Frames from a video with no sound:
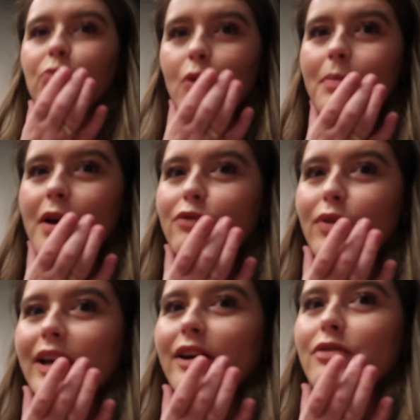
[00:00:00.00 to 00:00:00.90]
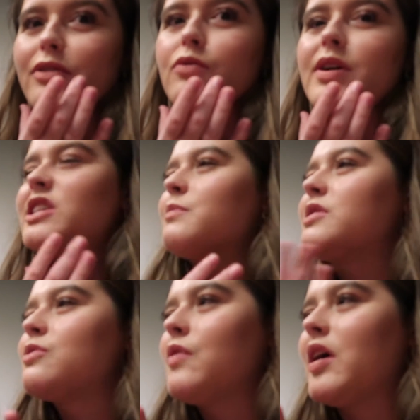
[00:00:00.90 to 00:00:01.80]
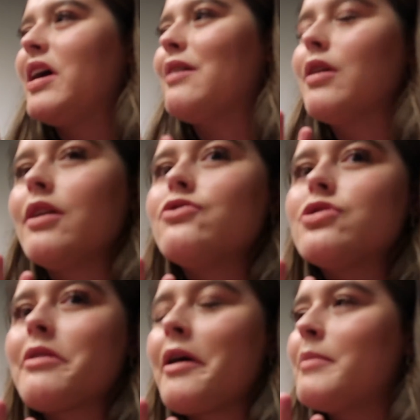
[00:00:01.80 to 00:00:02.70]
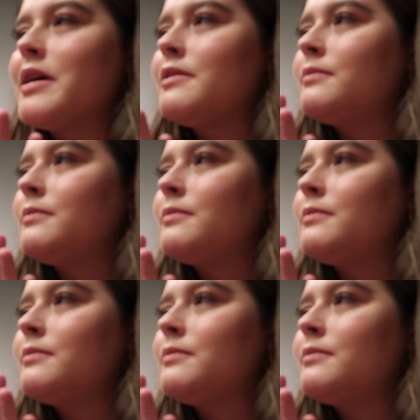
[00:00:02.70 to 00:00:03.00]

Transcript: We're both really hungry already, we're sort of like here at lunchtime now.